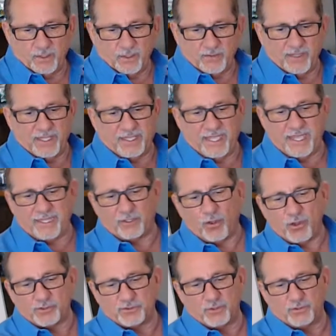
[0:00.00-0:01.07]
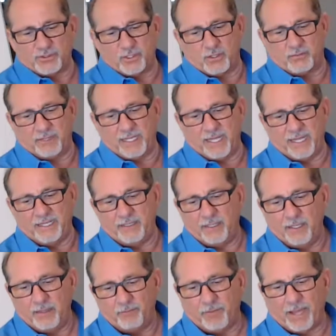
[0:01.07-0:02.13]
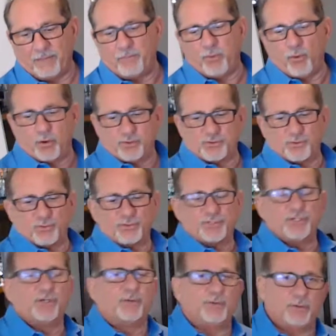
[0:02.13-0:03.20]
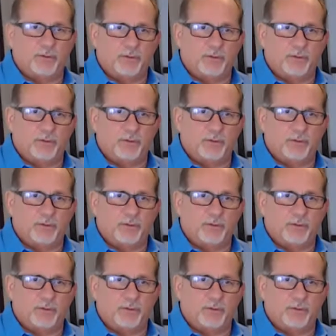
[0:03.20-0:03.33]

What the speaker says: They can also terminate by partial suit.